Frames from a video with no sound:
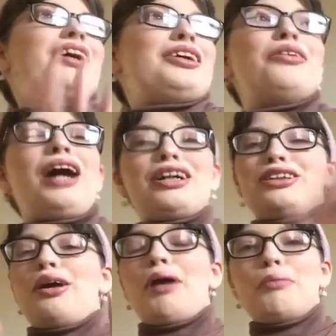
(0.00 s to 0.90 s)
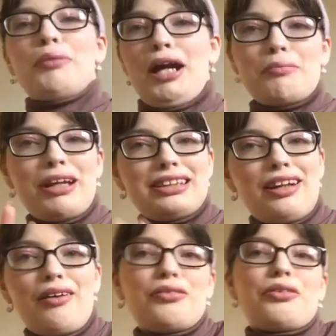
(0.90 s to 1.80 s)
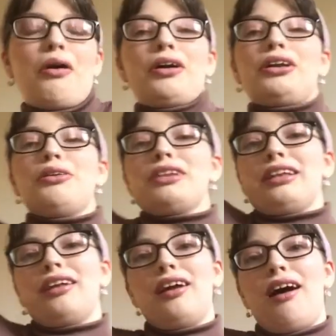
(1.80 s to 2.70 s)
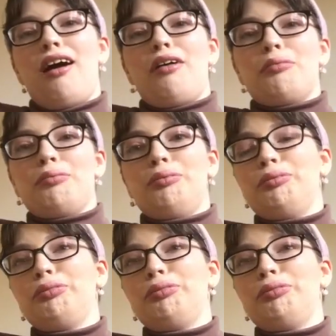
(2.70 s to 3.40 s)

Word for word: I, you guys know I brand myself on using um,